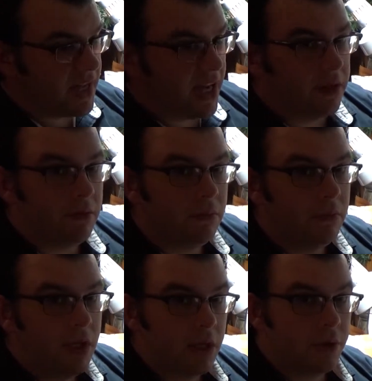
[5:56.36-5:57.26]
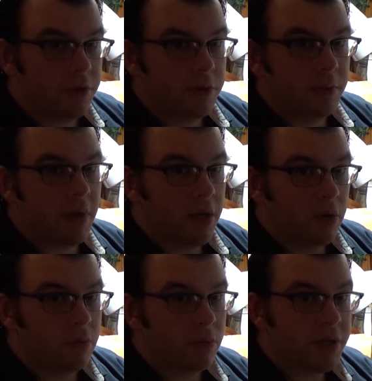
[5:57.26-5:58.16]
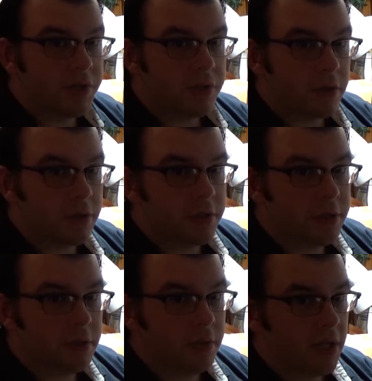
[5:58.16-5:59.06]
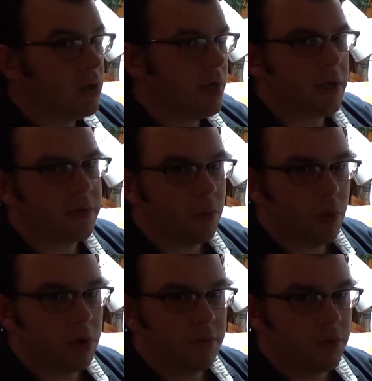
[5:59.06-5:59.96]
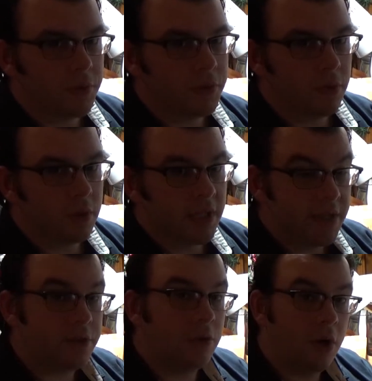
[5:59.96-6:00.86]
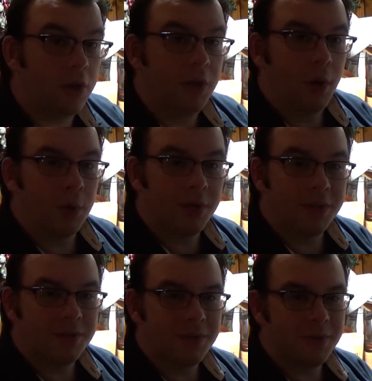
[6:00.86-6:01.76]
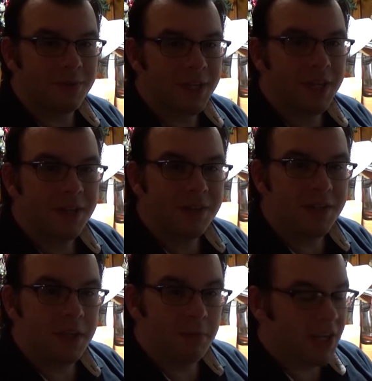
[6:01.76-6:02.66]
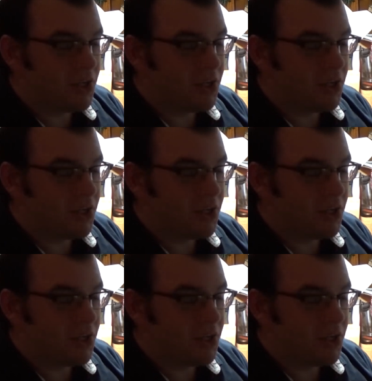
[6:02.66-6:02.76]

on, doing my own research. The internet is a wonderful tool, as you all know, because you've seen my